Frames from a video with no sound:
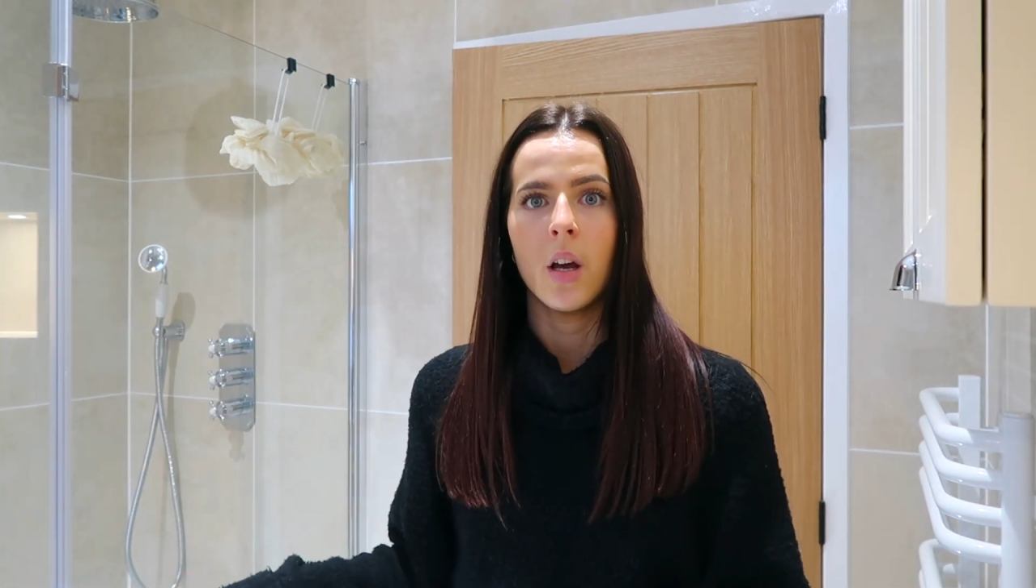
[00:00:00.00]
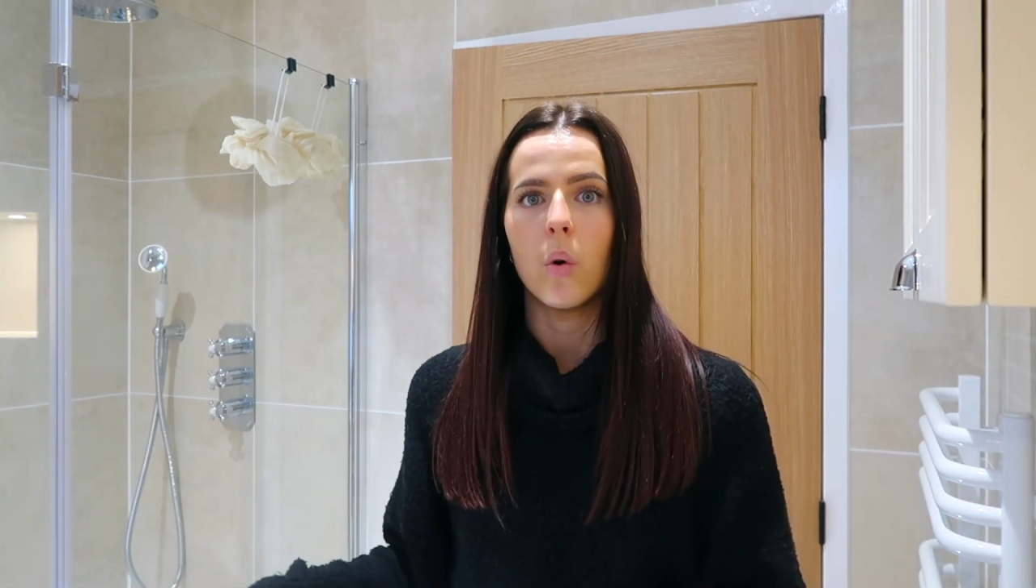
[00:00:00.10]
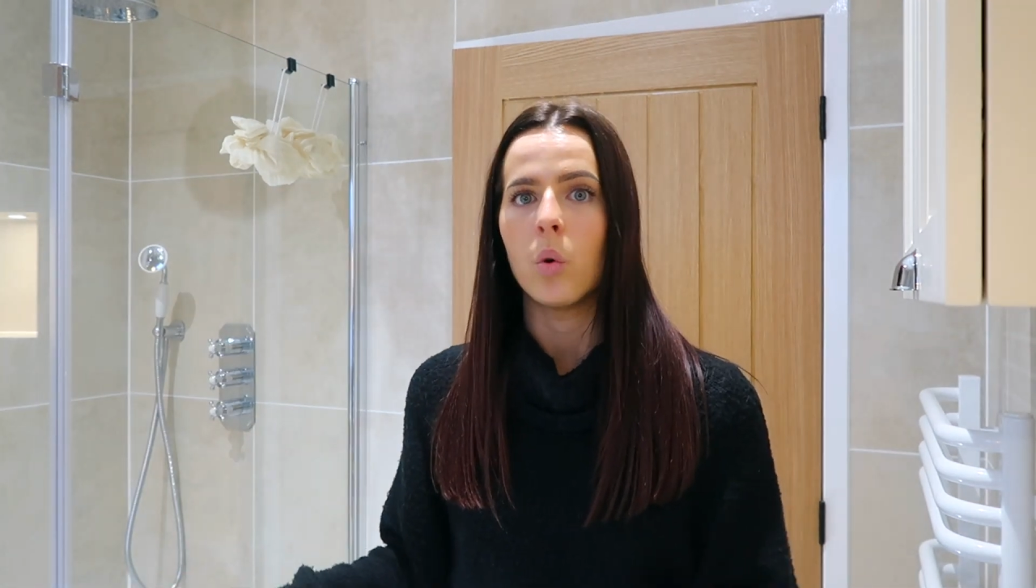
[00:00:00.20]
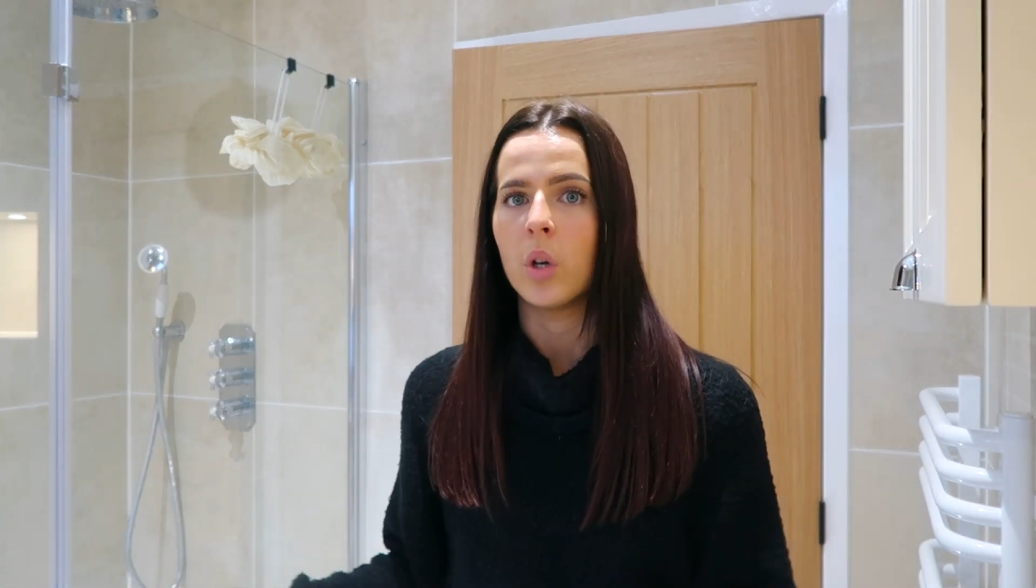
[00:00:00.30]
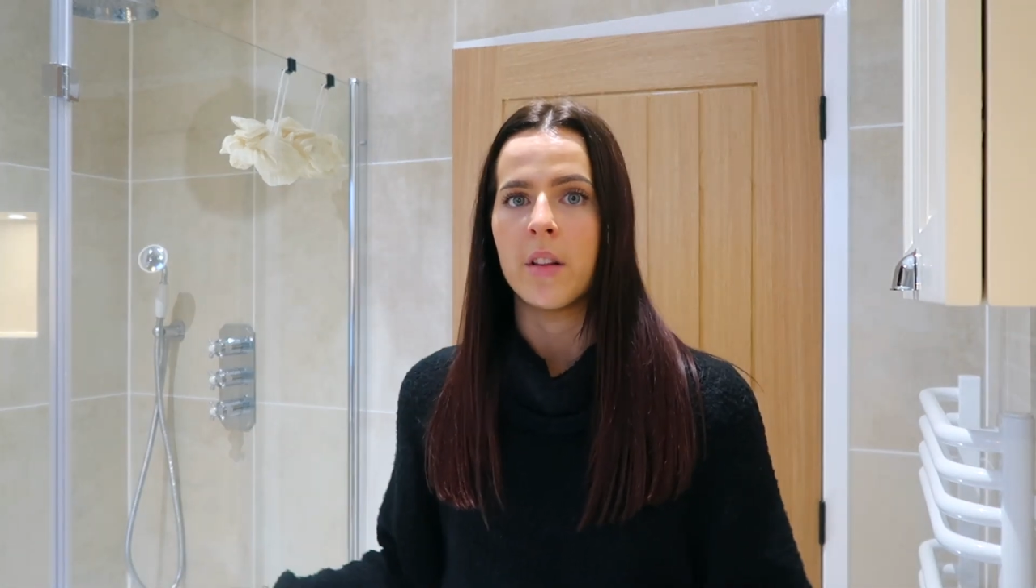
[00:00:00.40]

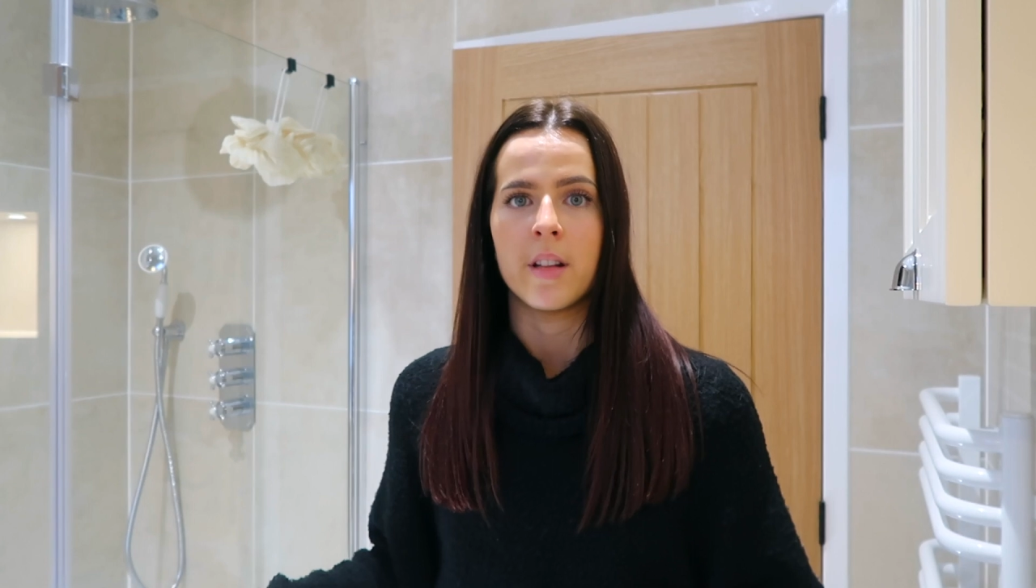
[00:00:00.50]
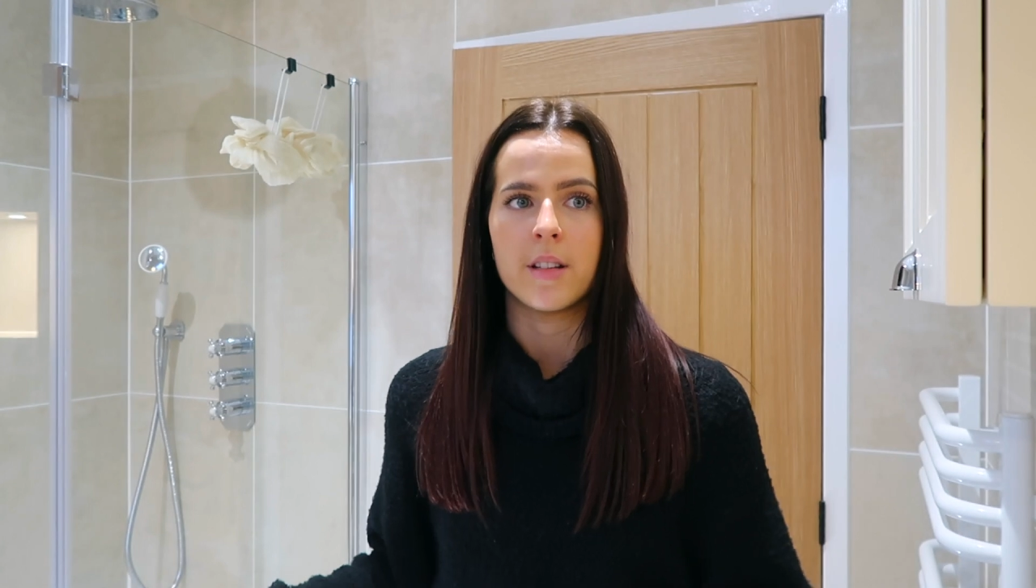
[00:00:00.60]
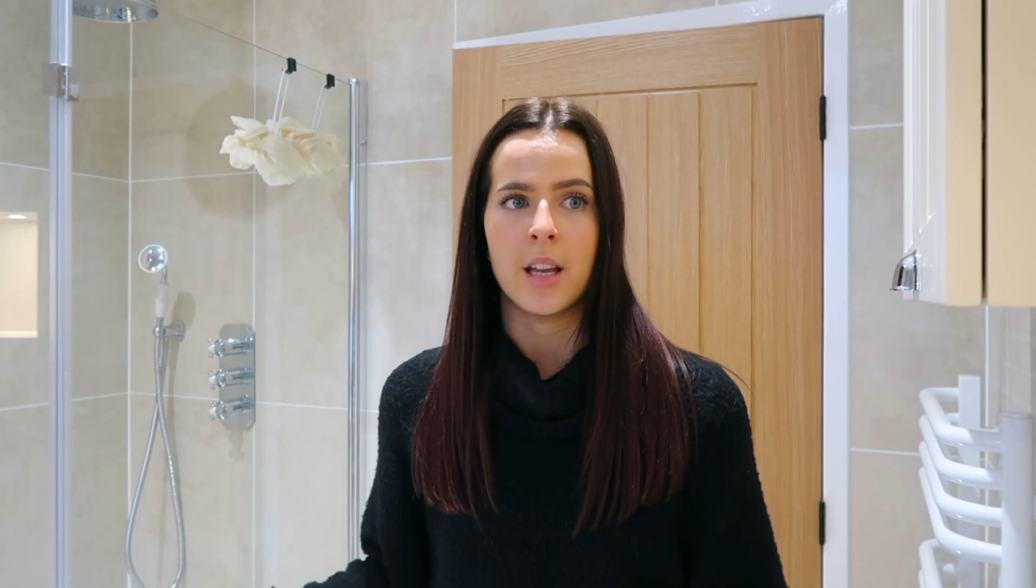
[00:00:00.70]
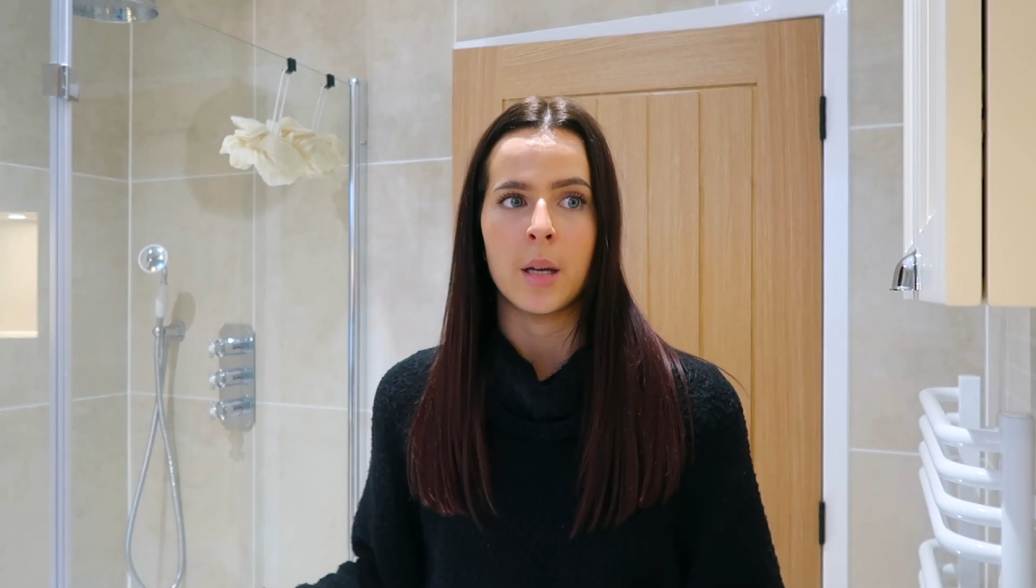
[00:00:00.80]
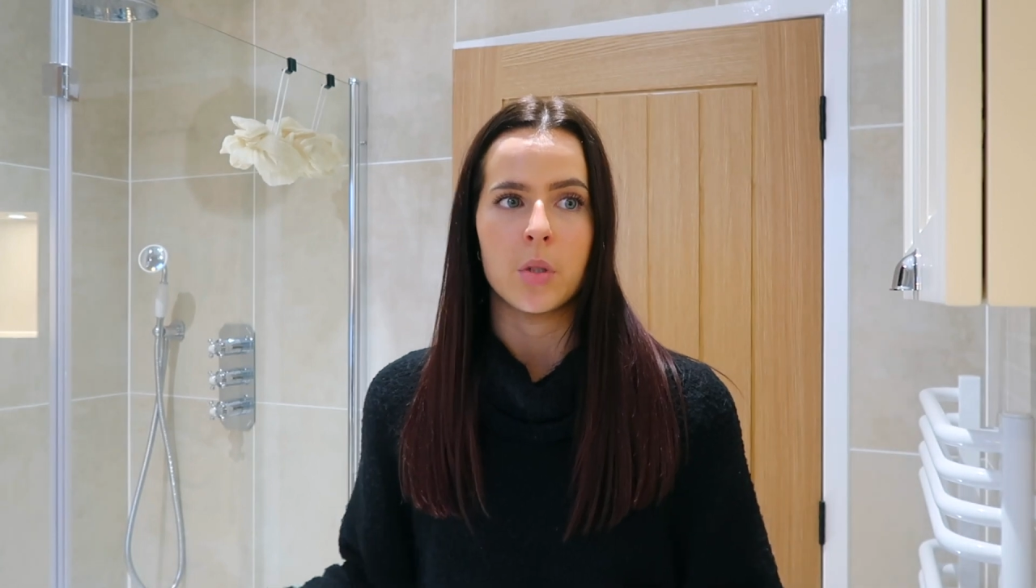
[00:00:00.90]
all in the
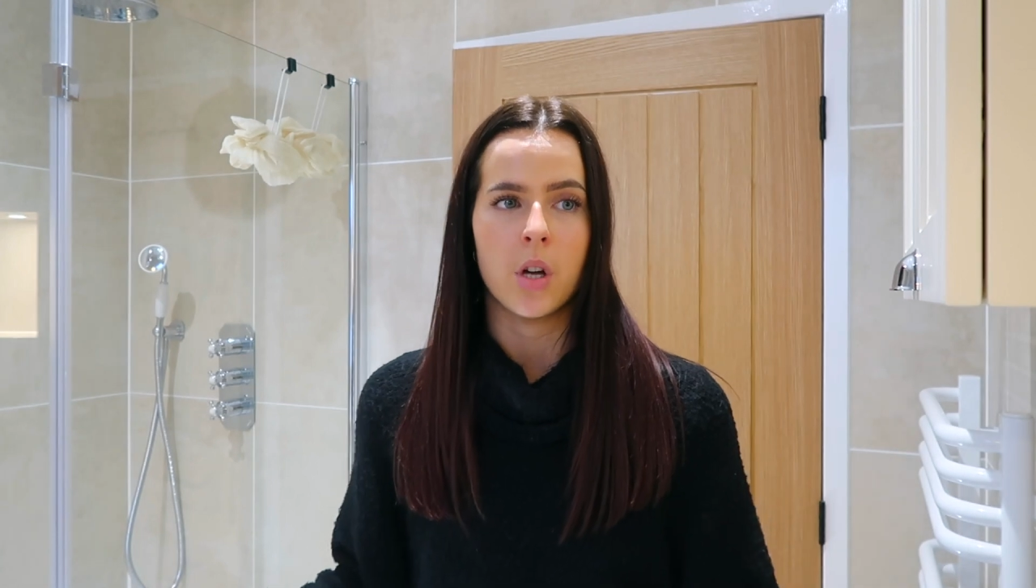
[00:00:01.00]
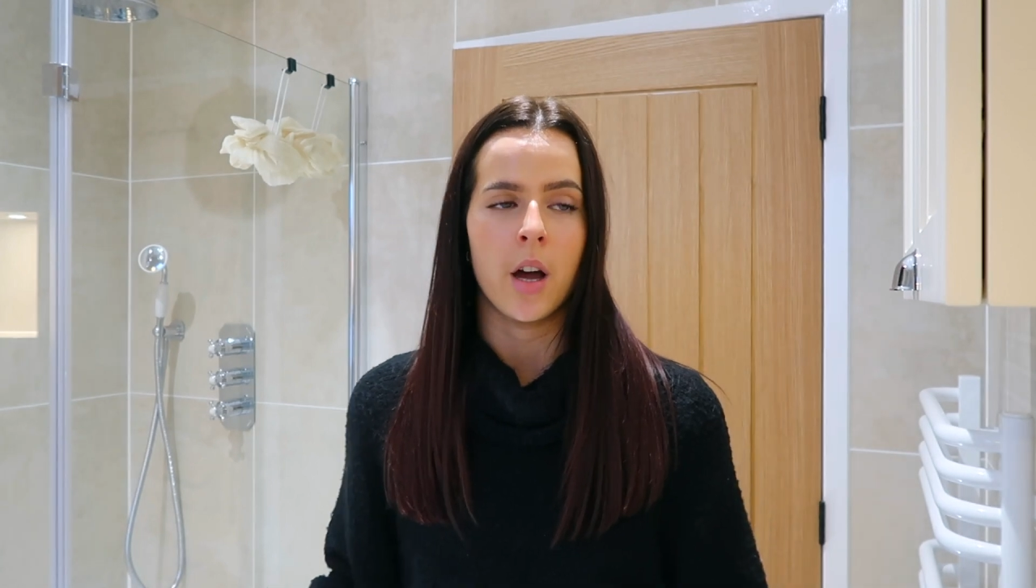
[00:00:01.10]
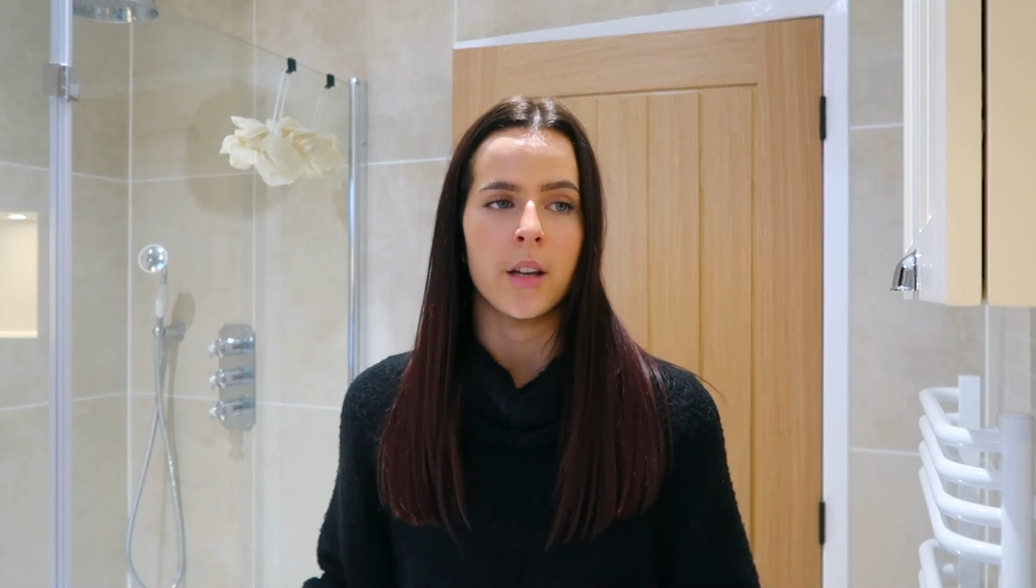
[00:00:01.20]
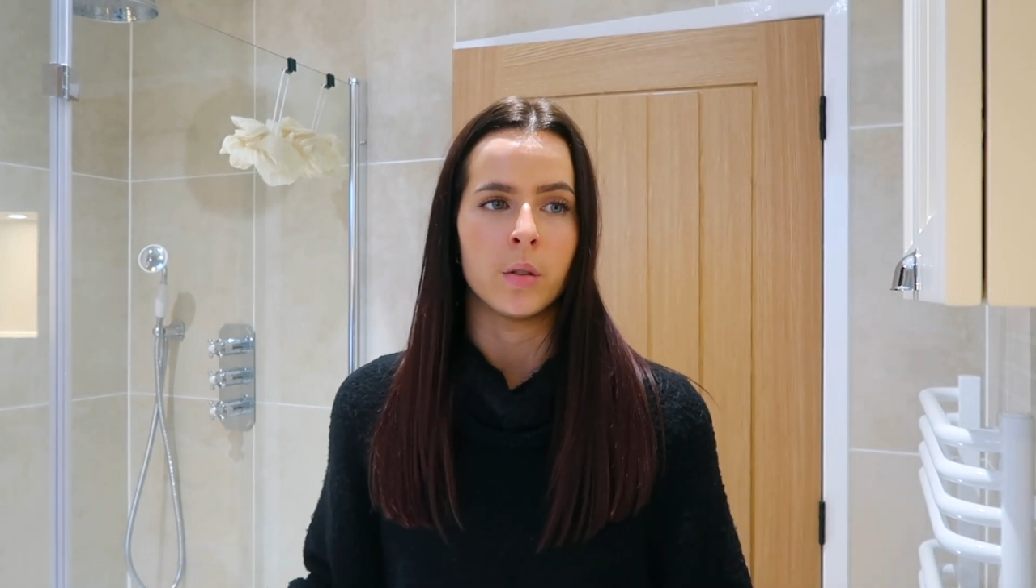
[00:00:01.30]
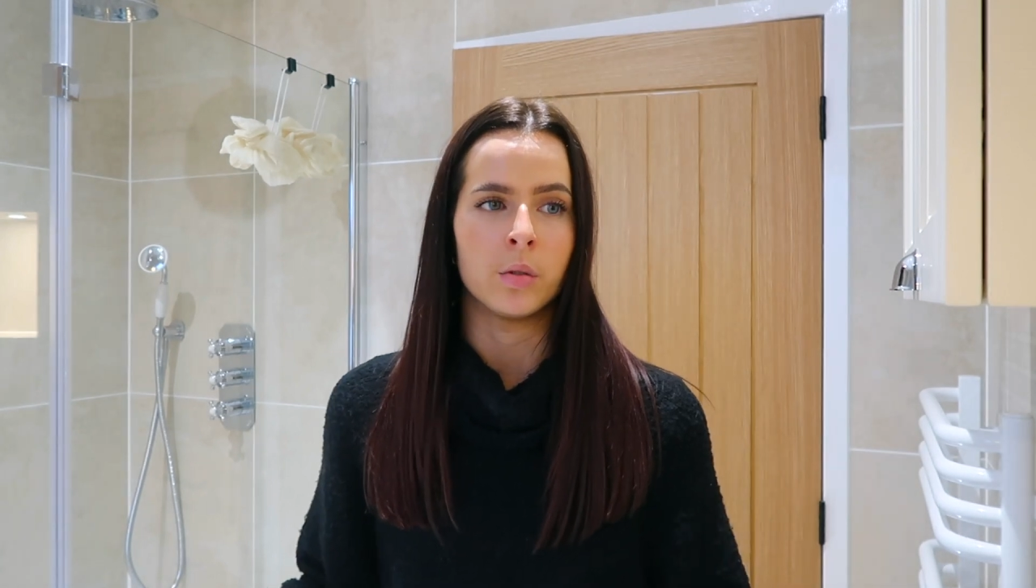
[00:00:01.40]
same
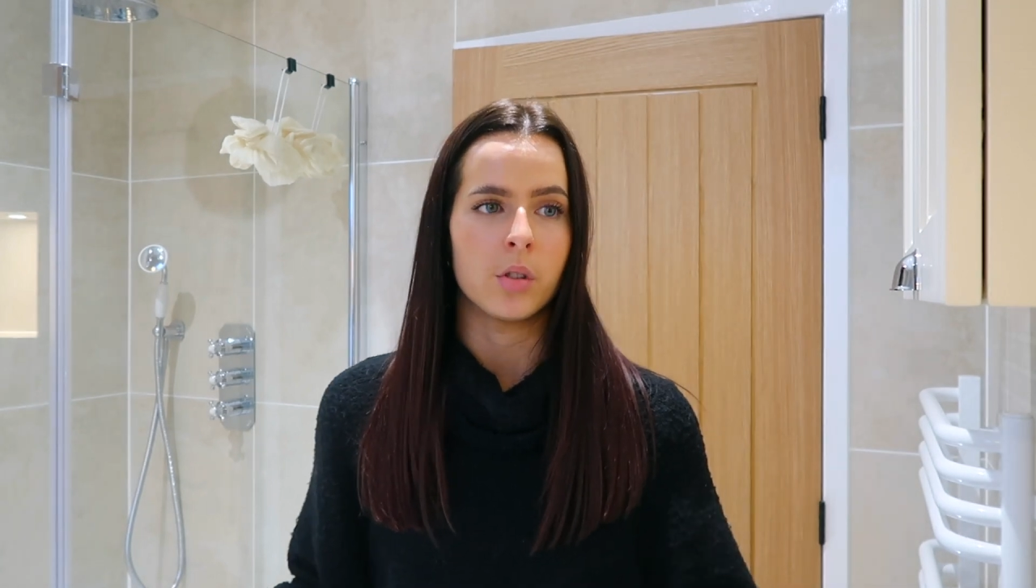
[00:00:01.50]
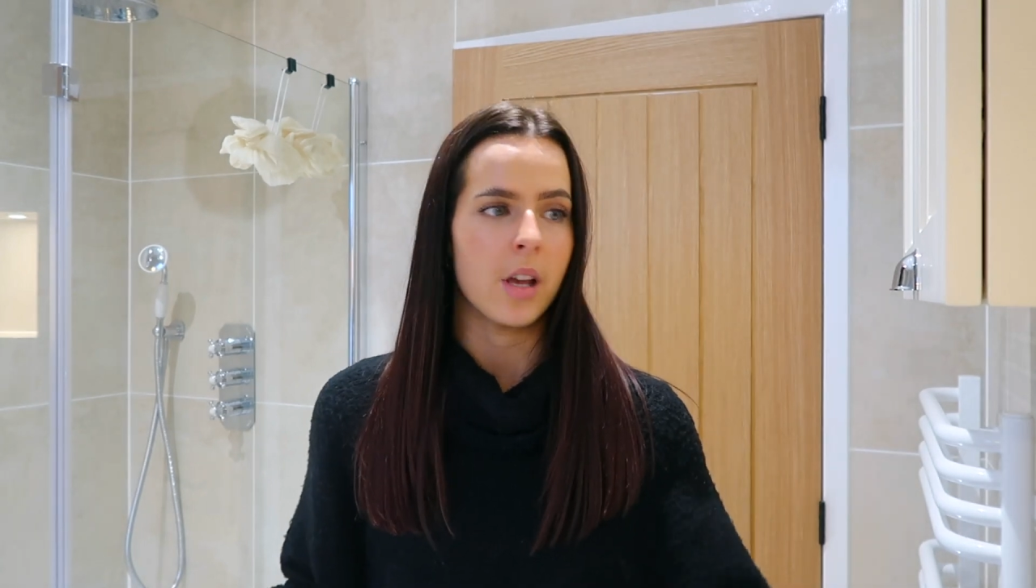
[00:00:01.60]
tiles,